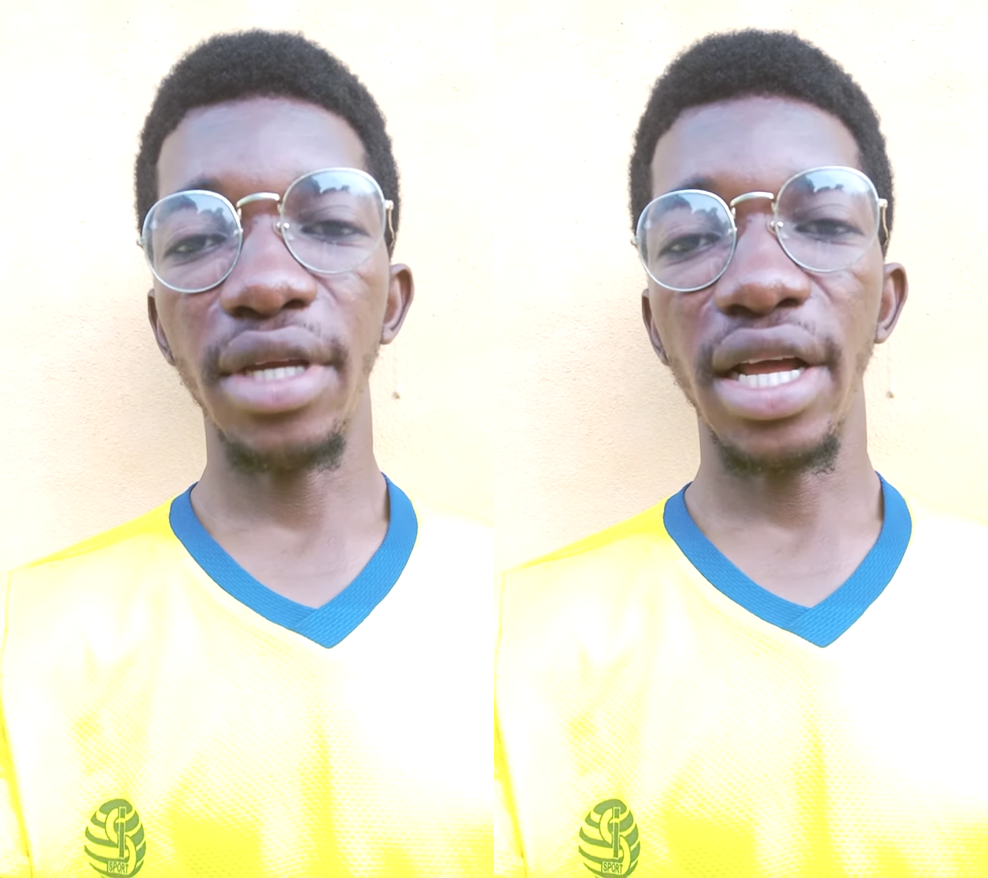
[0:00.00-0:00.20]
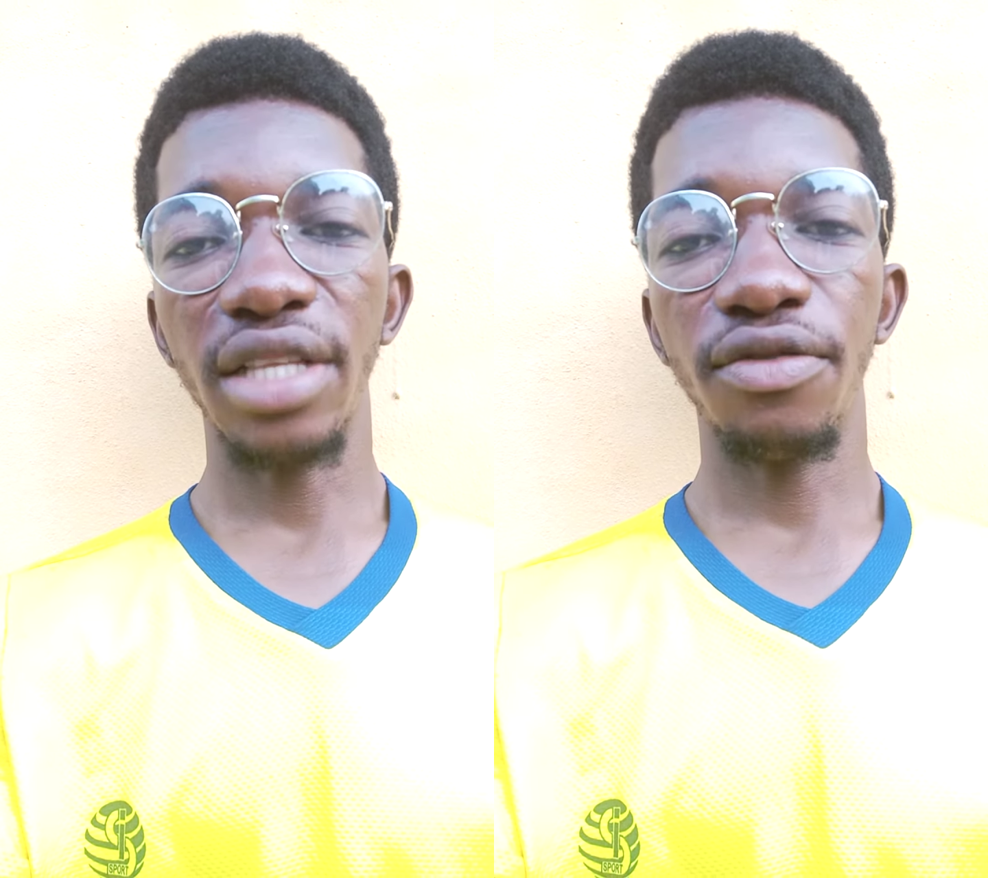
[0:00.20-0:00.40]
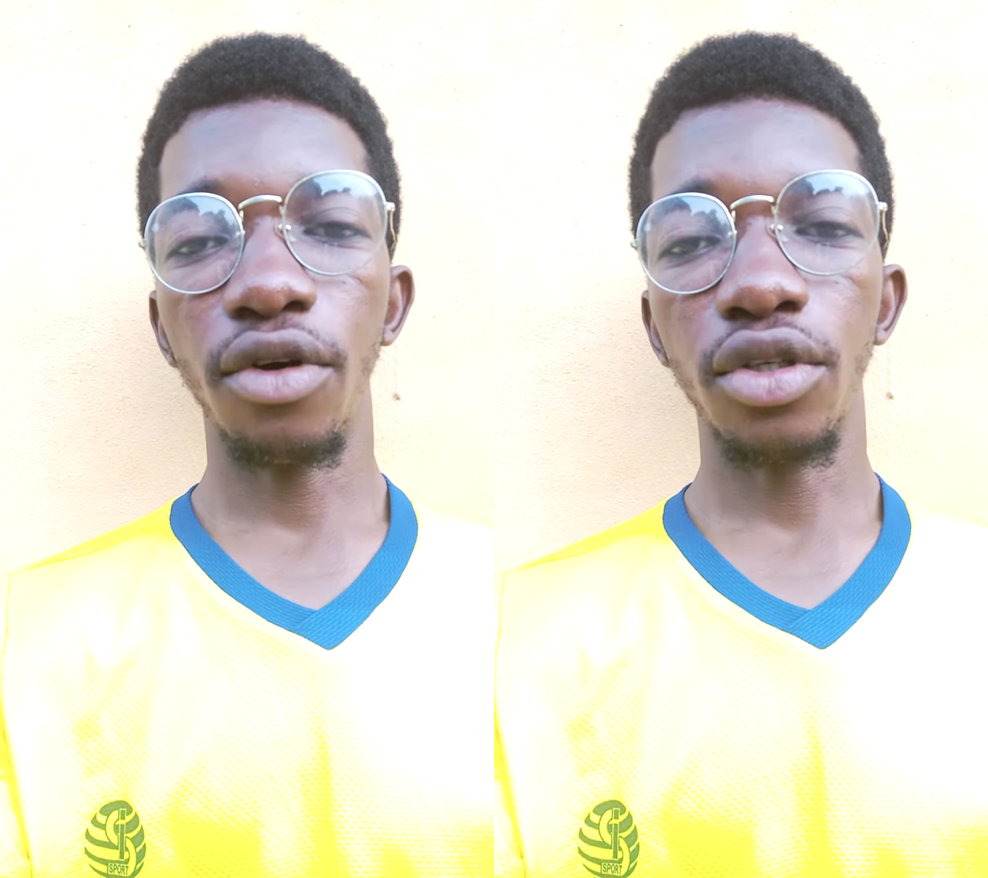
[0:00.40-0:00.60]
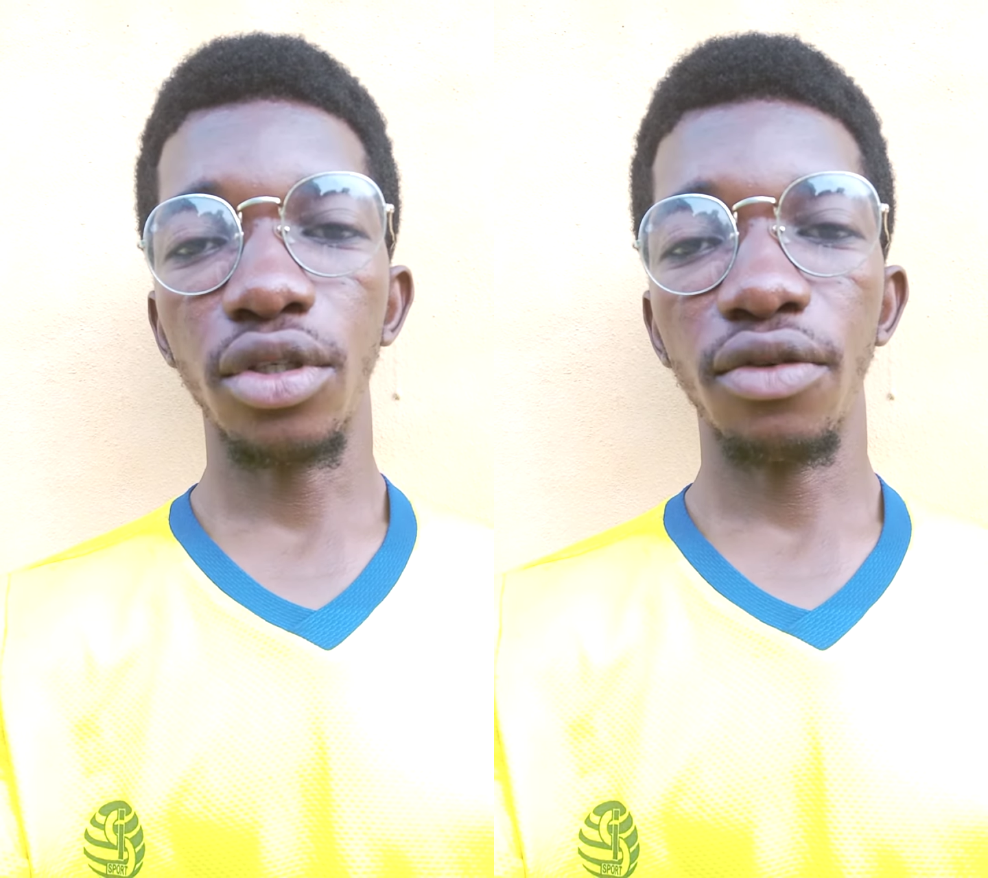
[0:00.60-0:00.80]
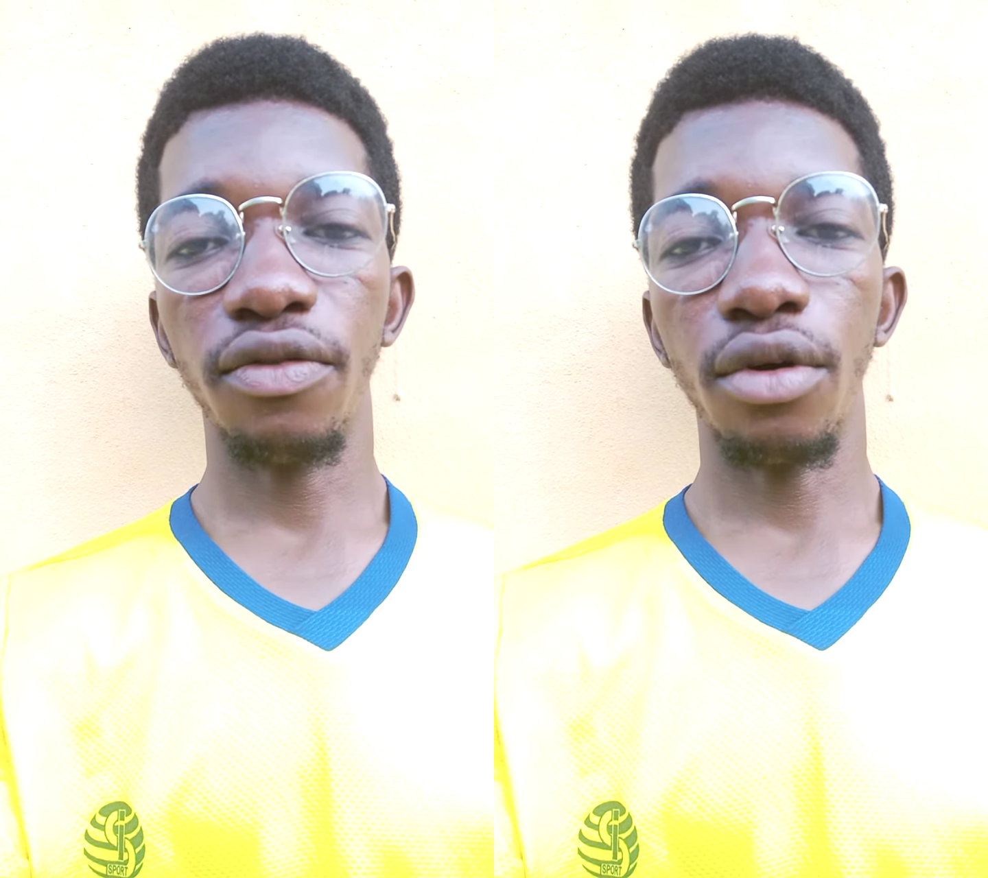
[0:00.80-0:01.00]
that
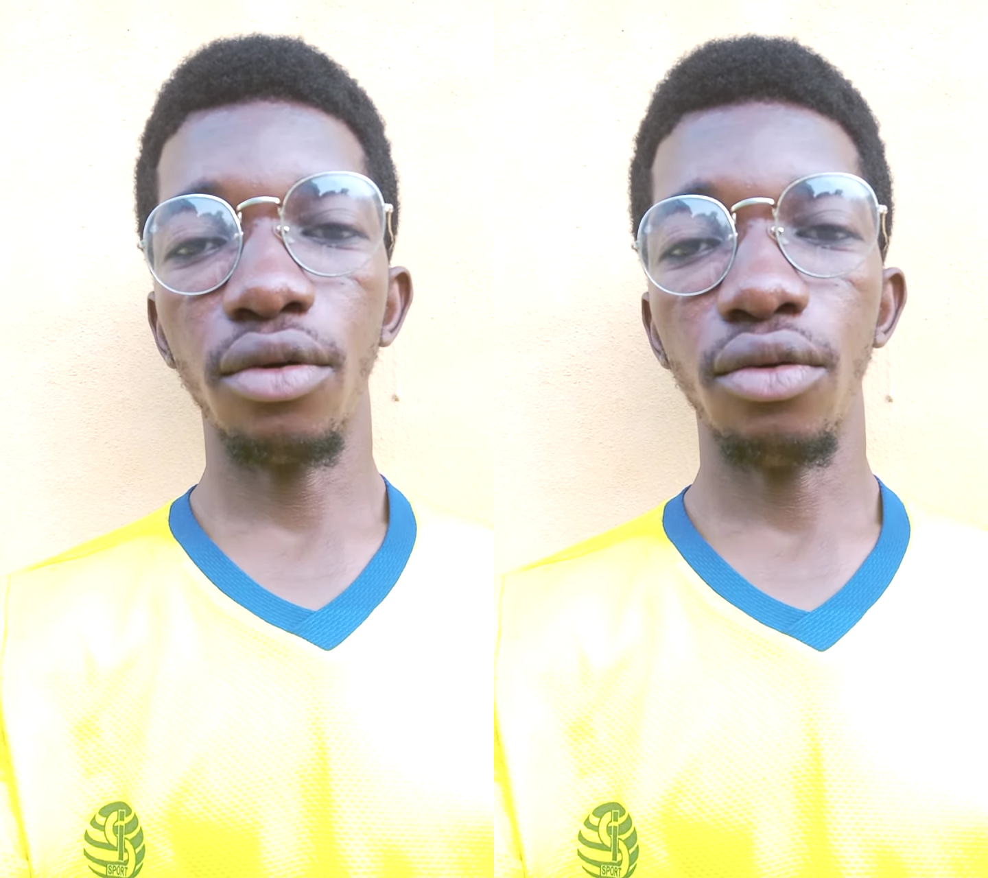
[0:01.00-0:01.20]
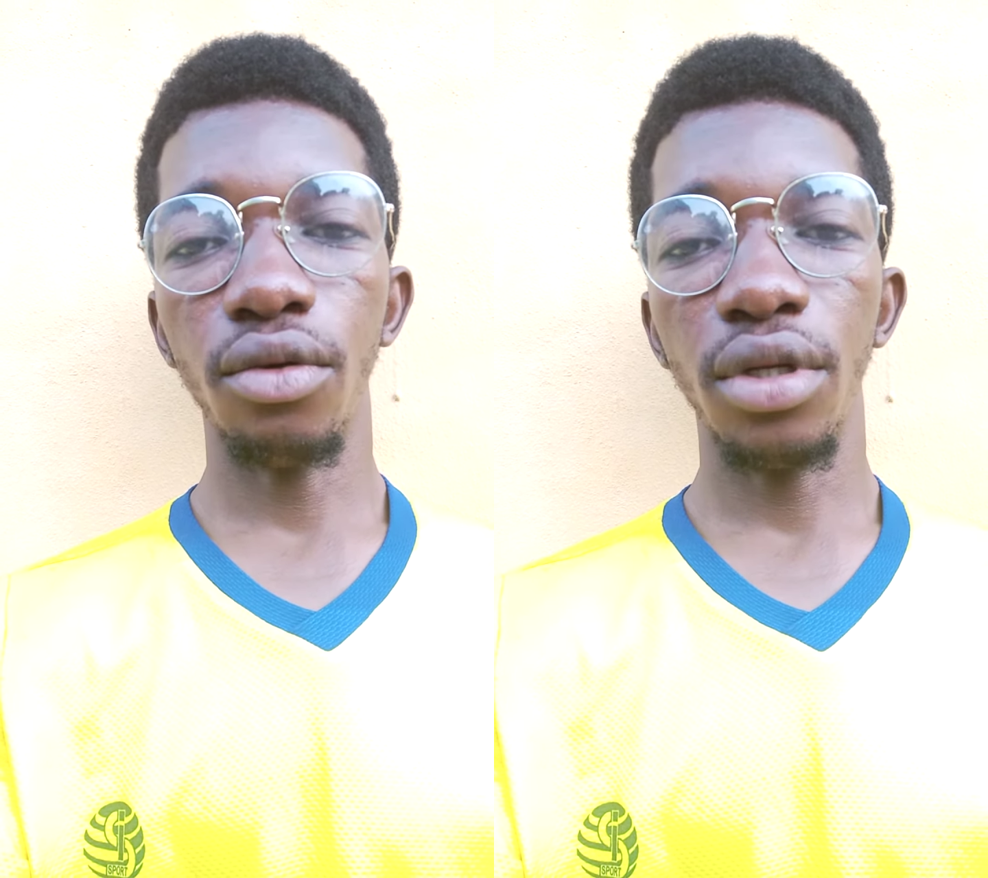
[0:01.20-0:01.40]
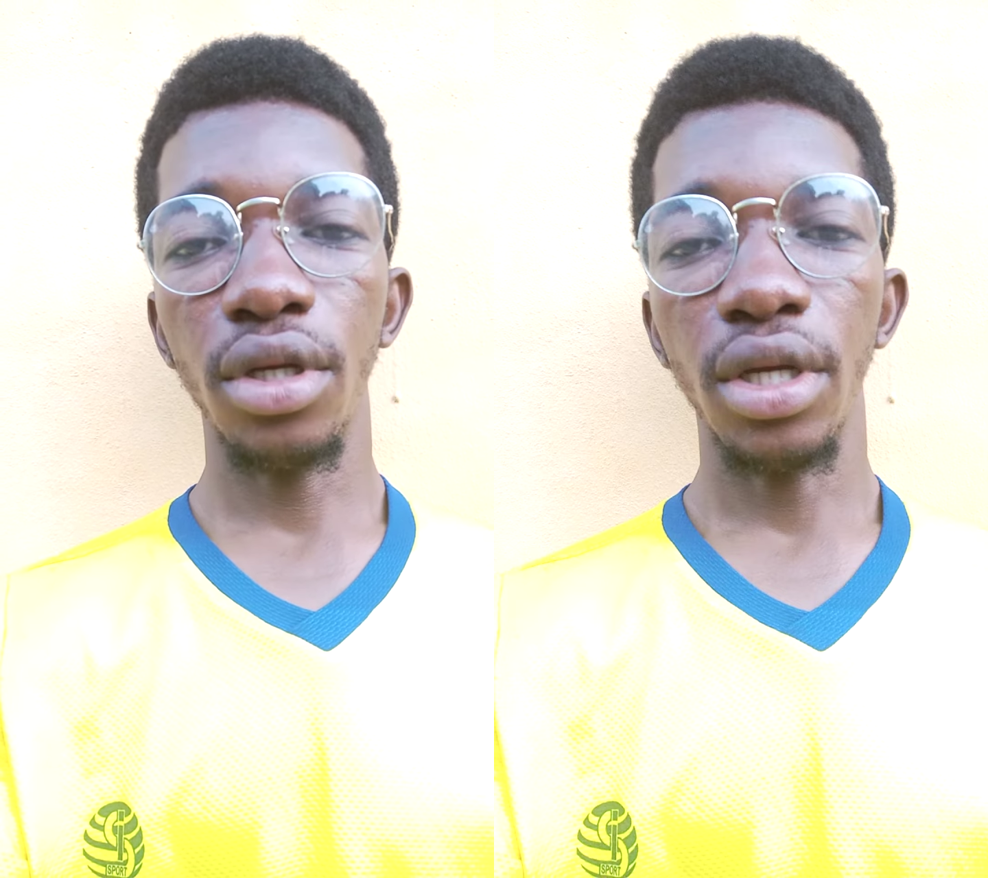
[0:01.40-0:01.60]
force for good